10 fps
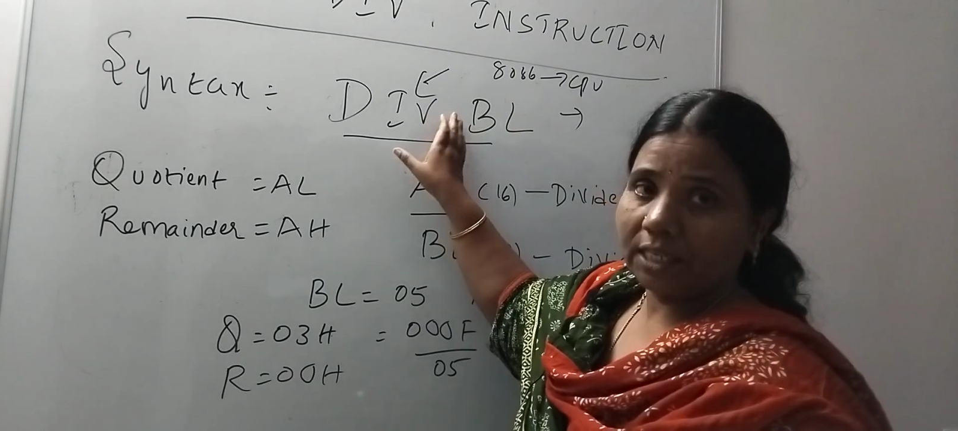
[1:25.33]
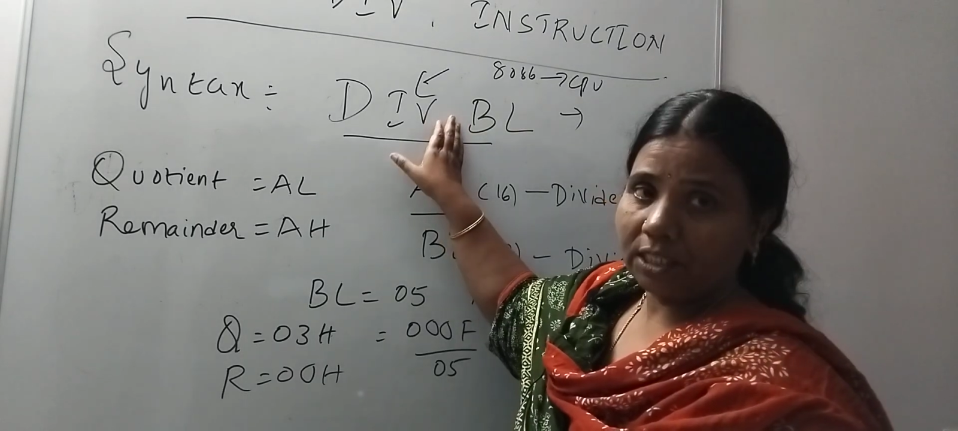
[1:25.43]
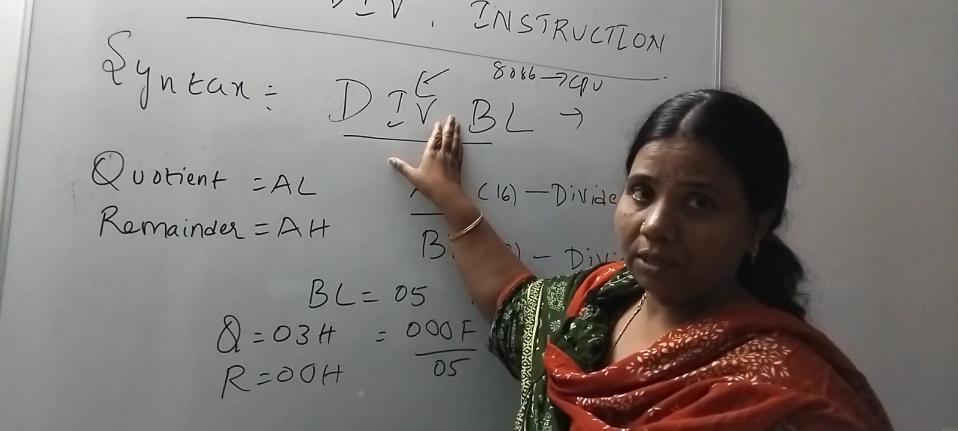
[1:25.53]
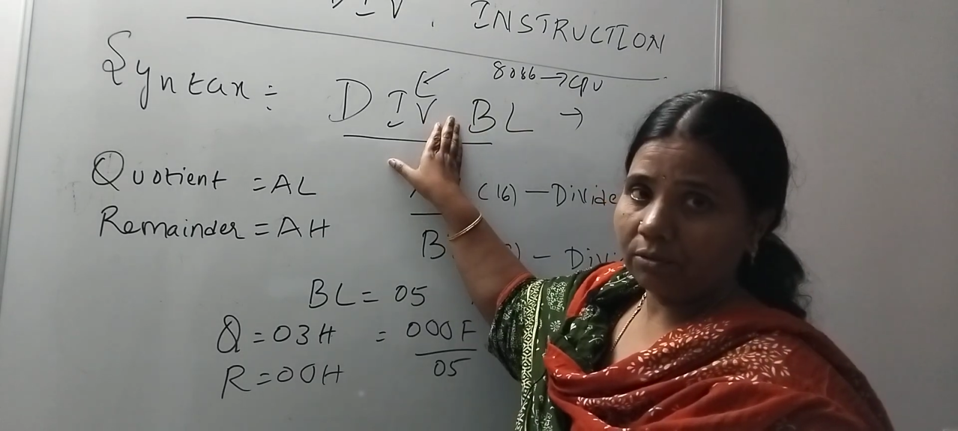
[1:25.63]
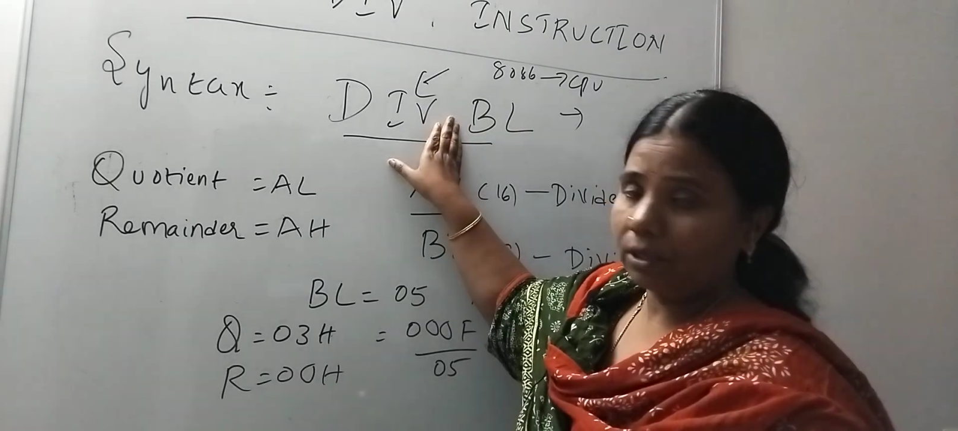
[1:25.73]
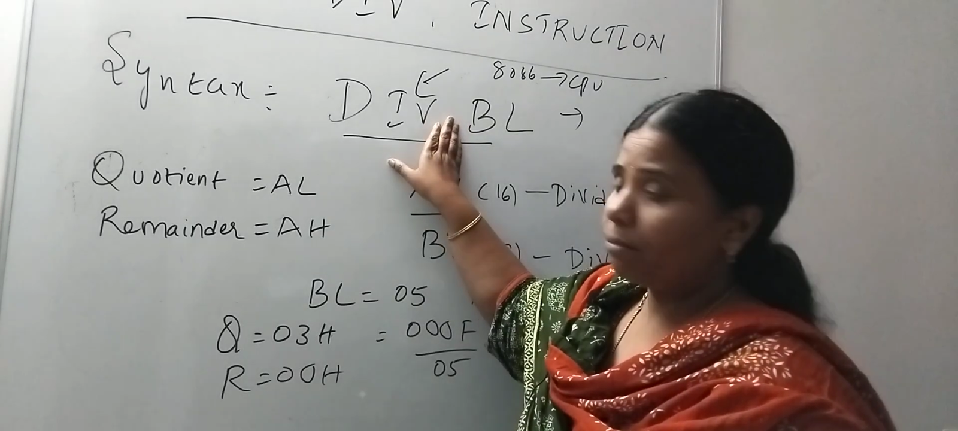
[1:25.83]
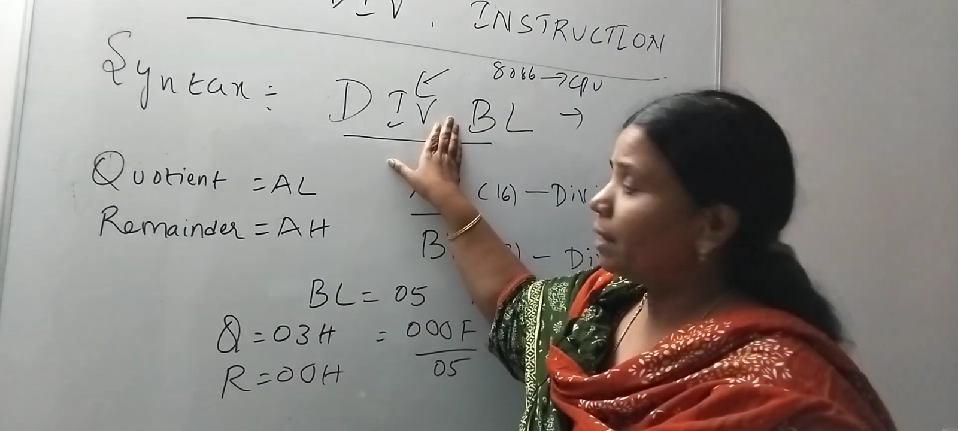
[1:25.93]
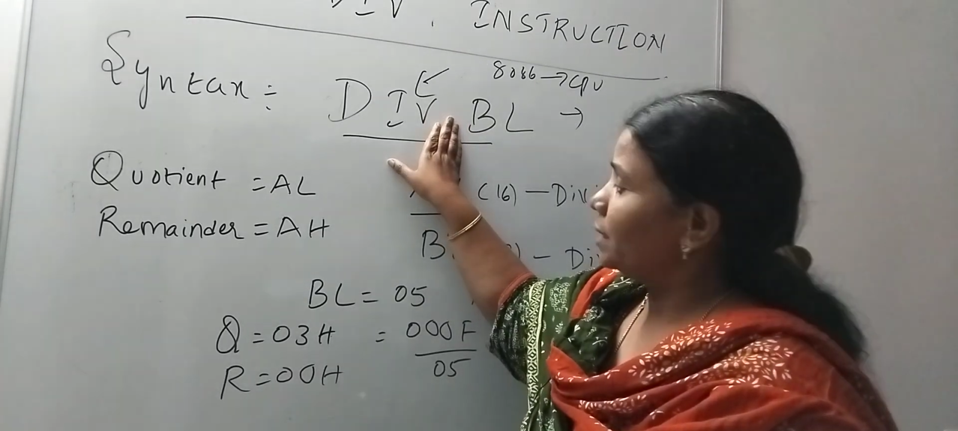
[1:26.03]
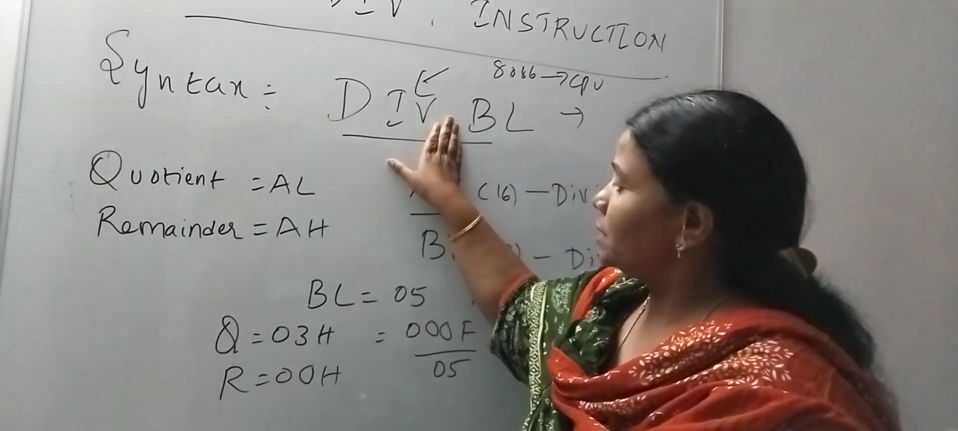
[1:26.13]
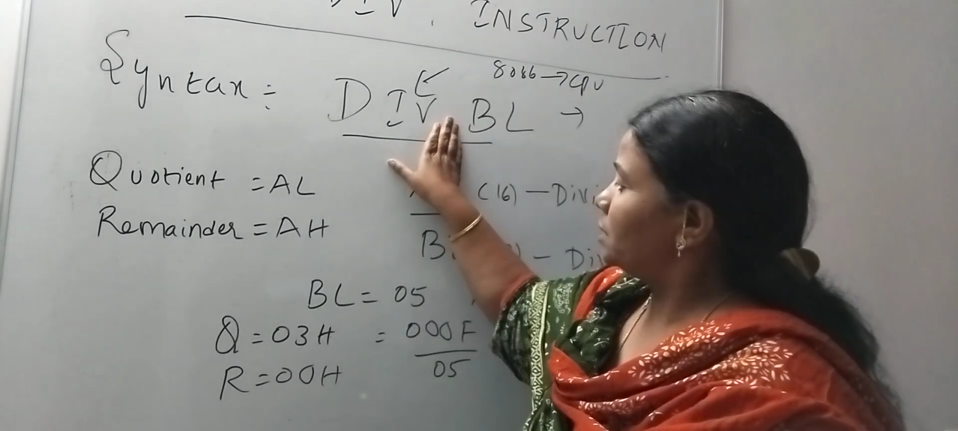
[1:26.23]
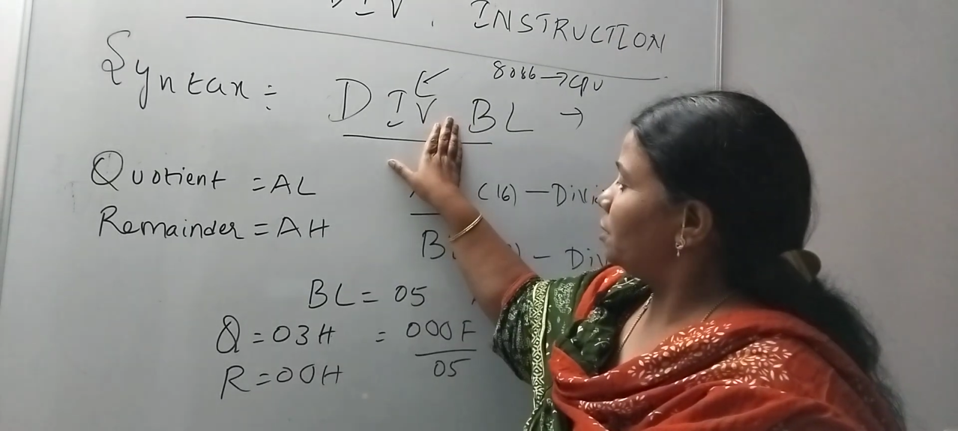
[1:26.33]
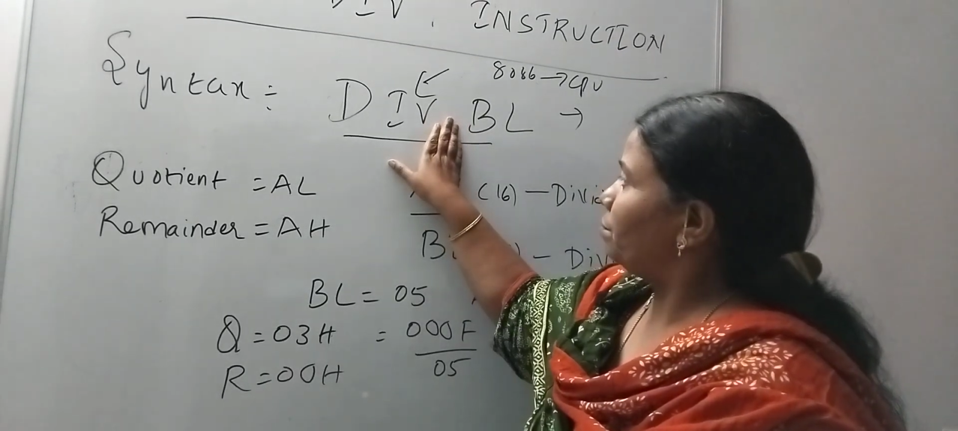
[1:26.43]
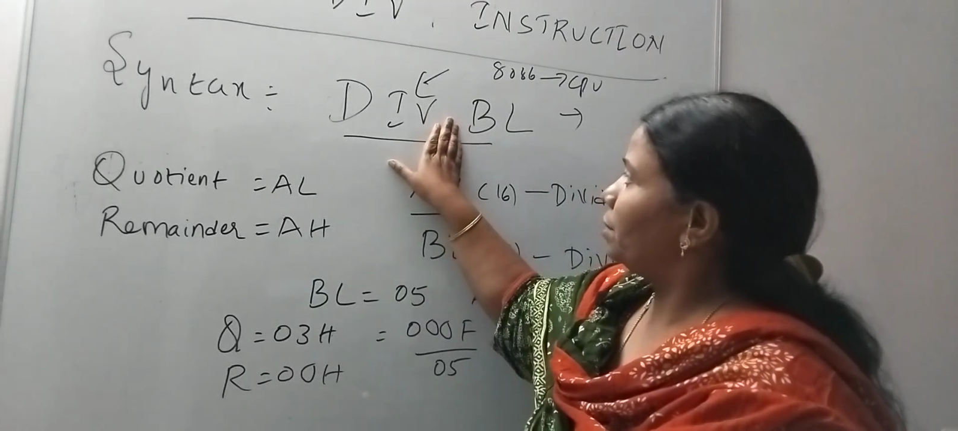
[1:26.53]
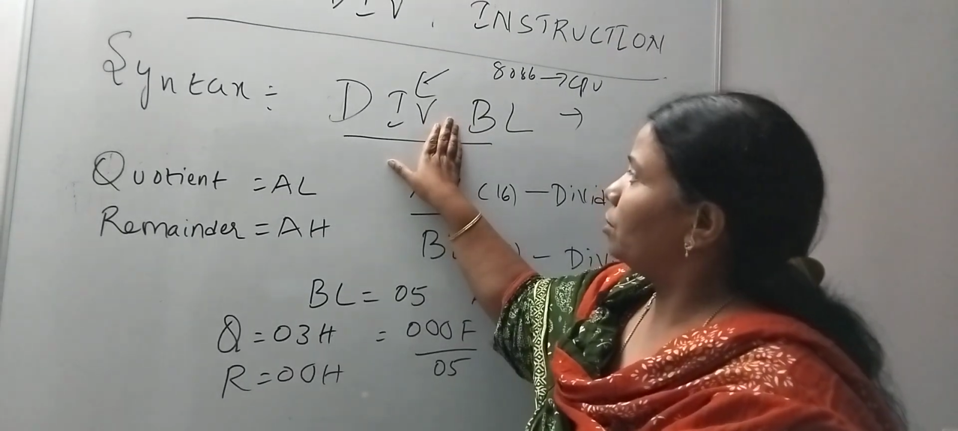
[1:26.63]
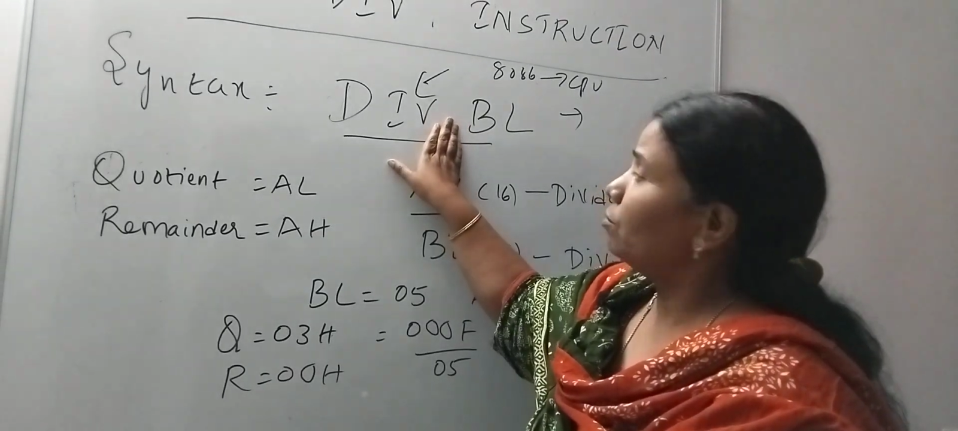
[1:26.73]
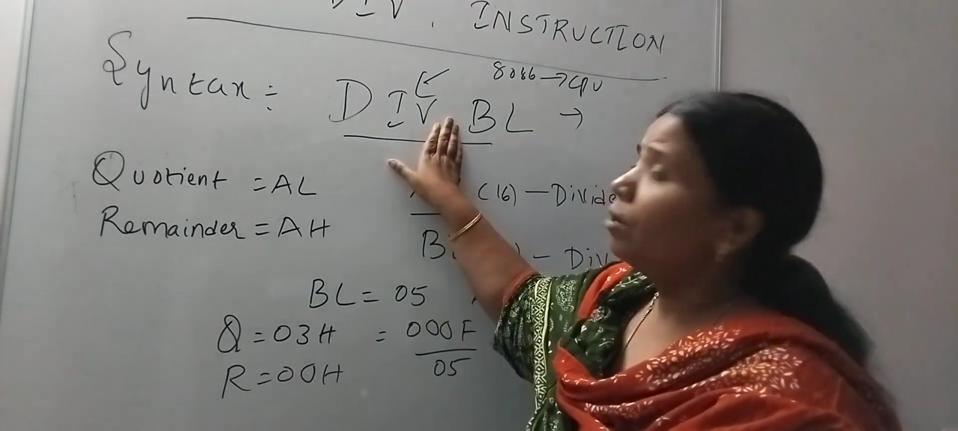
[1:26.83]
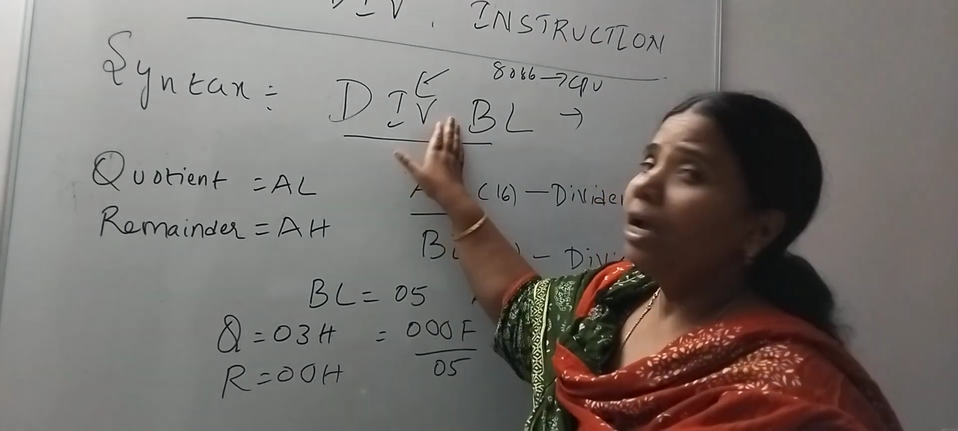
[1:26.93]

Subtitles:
executed by the CPU,